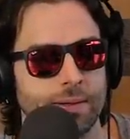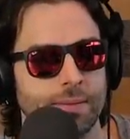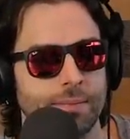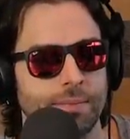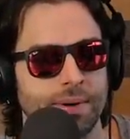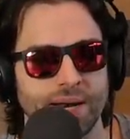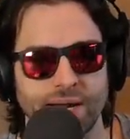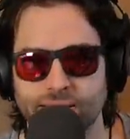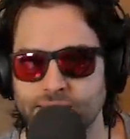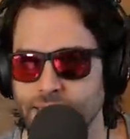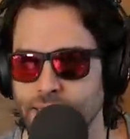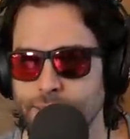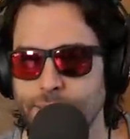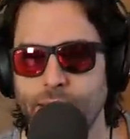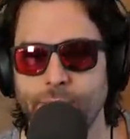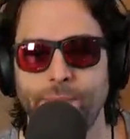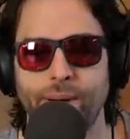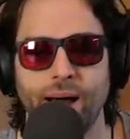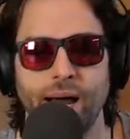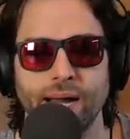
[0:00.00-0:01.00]
But I did
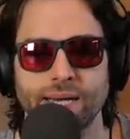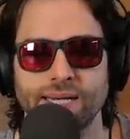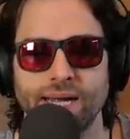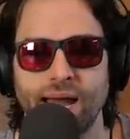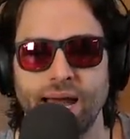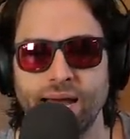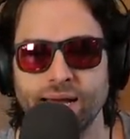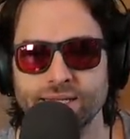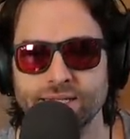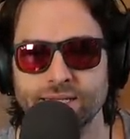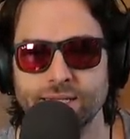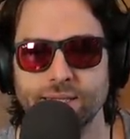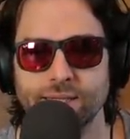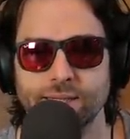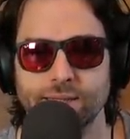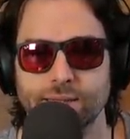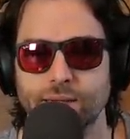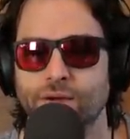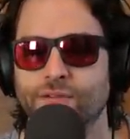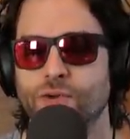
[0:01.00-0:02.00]
my podcast.
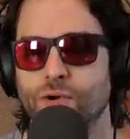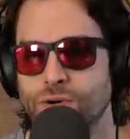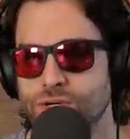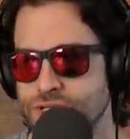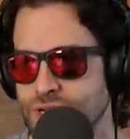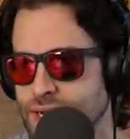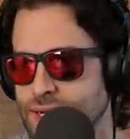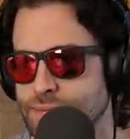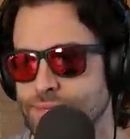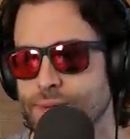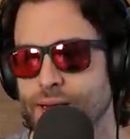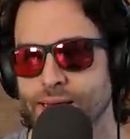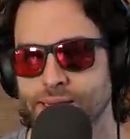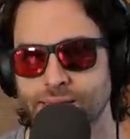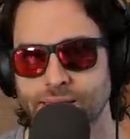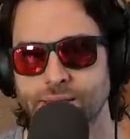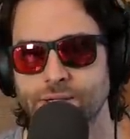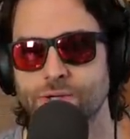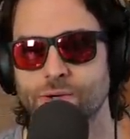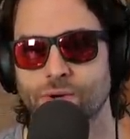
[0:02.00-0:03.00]
Of course, I
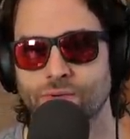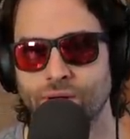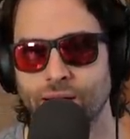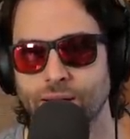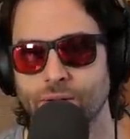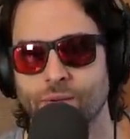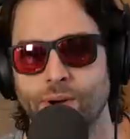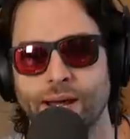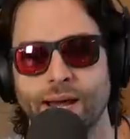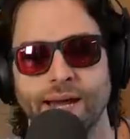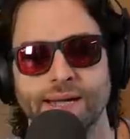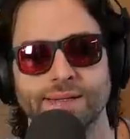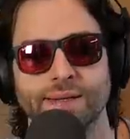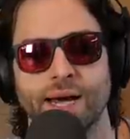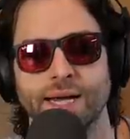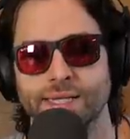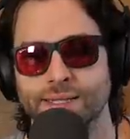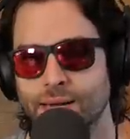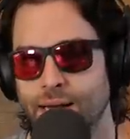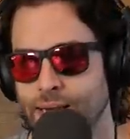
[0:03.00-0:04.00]
didn't do it right away.
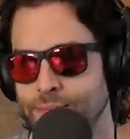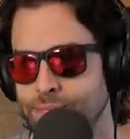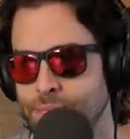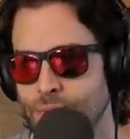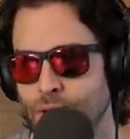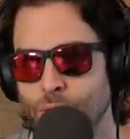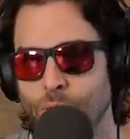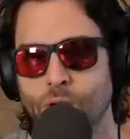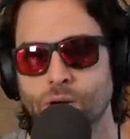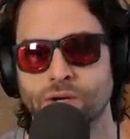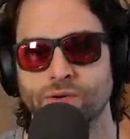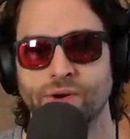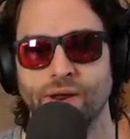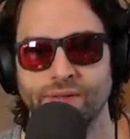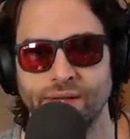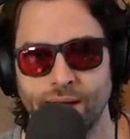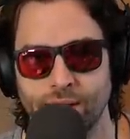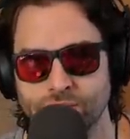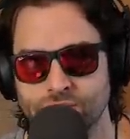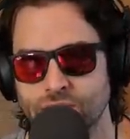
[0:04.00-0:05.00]
I walked around
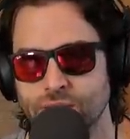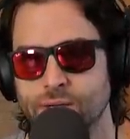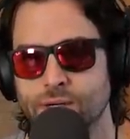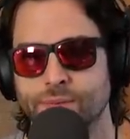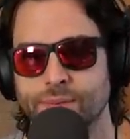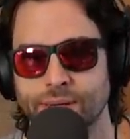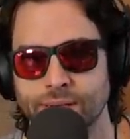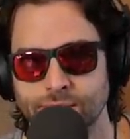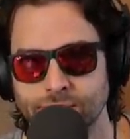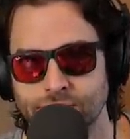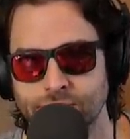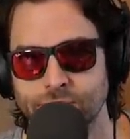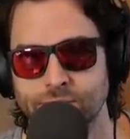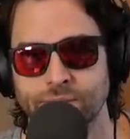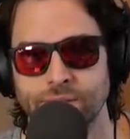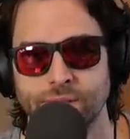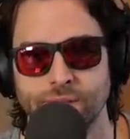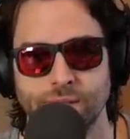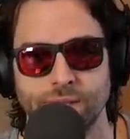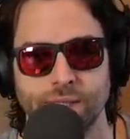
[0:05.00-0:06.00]
the house a little bit
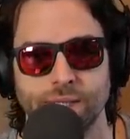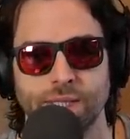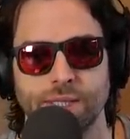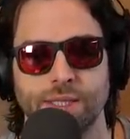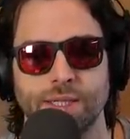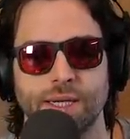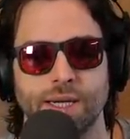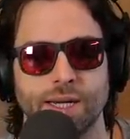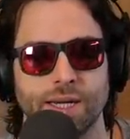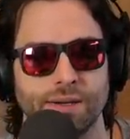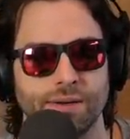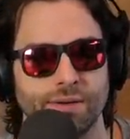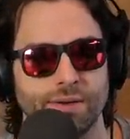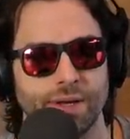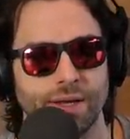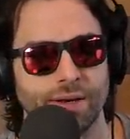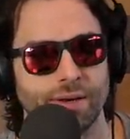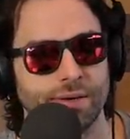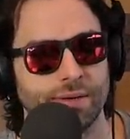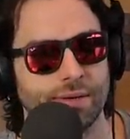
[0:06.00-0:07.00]

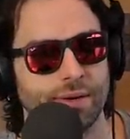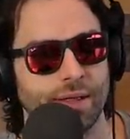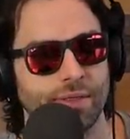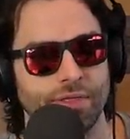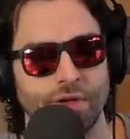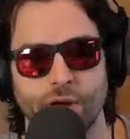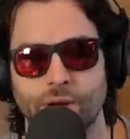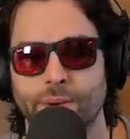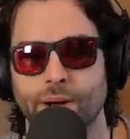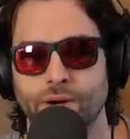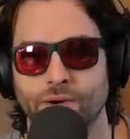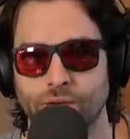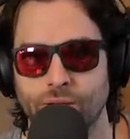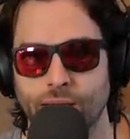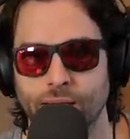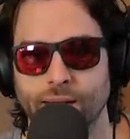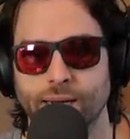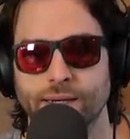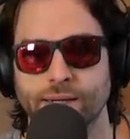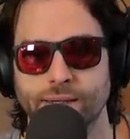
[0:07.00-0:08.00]
and thought about
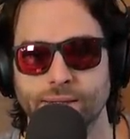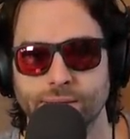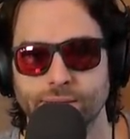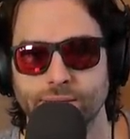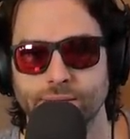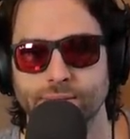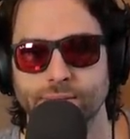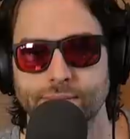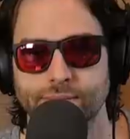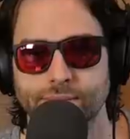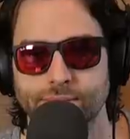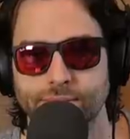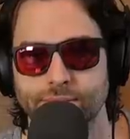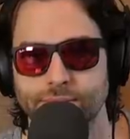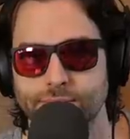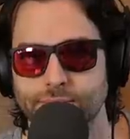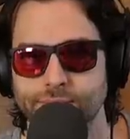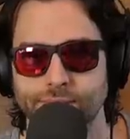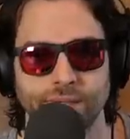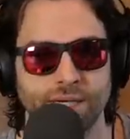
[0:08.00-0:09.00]
crying.
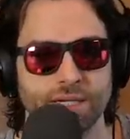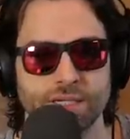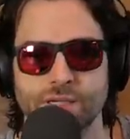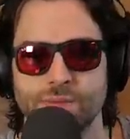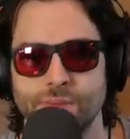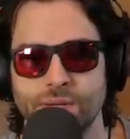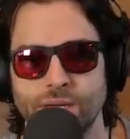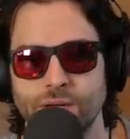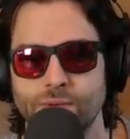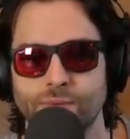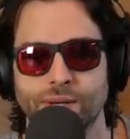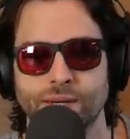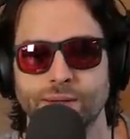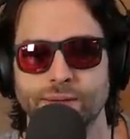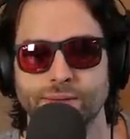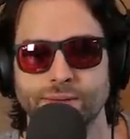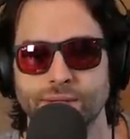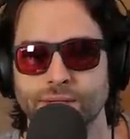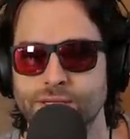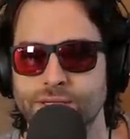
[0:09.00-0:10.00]
Because I'm a human,
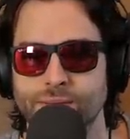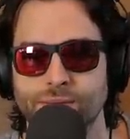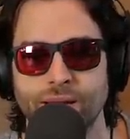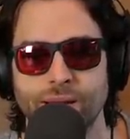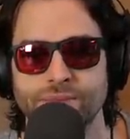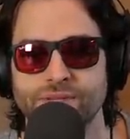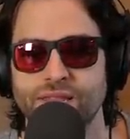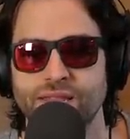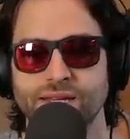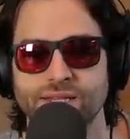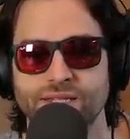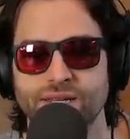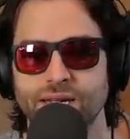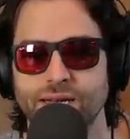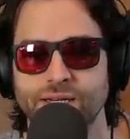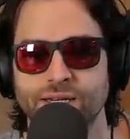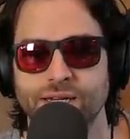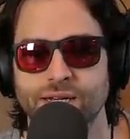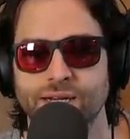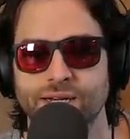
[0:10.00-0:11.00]
and sometimes things
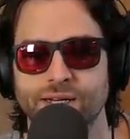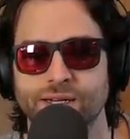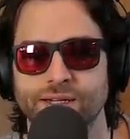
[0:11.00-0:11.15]
get to you.